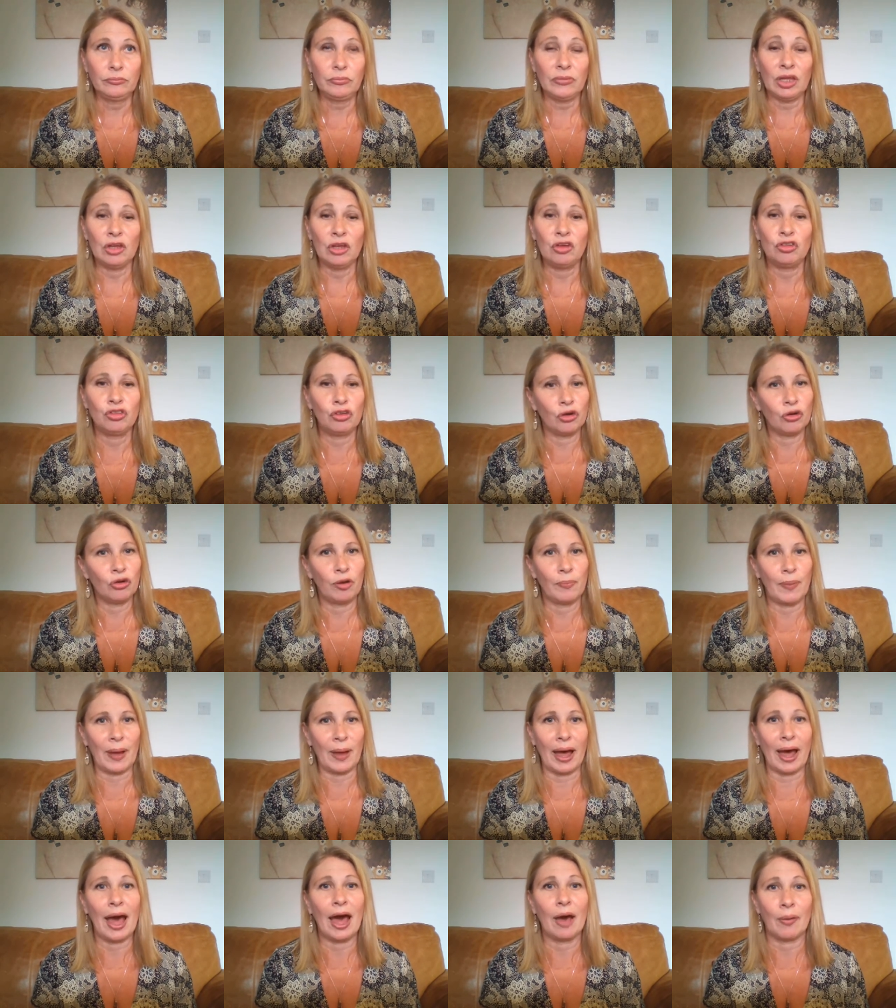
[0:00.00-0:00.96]
sure
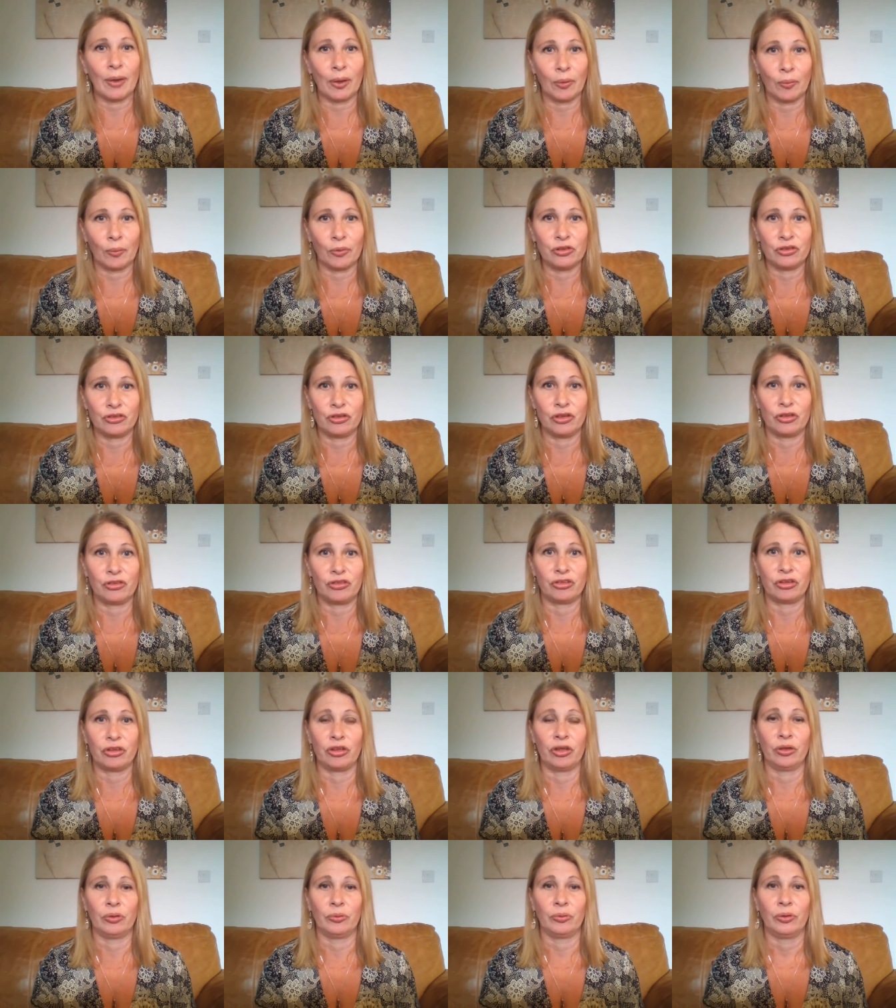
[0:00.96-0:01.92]
about how I wanted
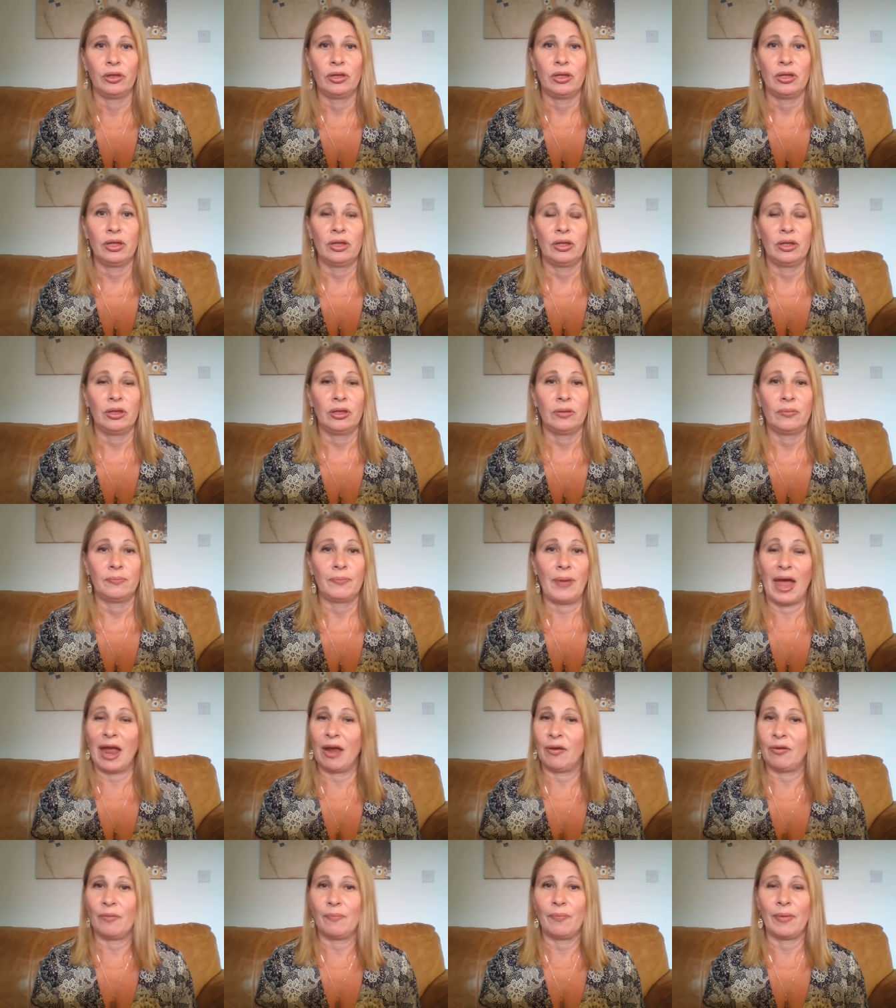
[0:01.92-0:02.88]
to
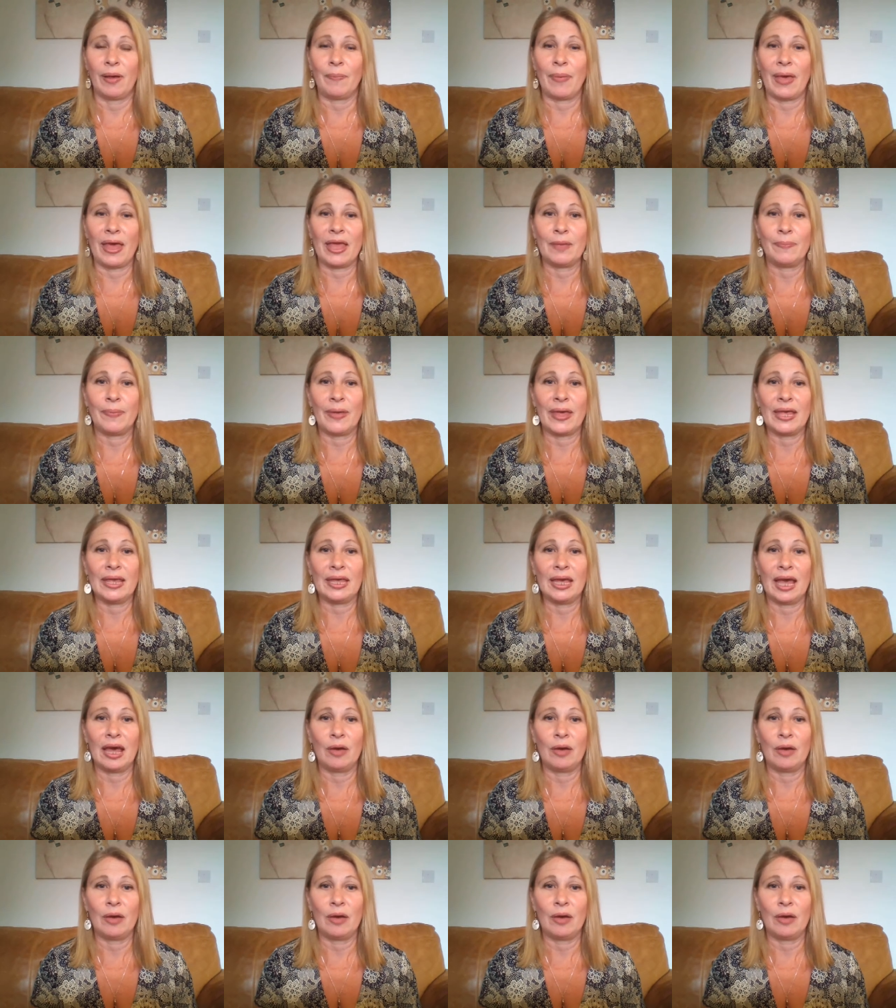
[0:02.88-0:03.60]
parent my baby.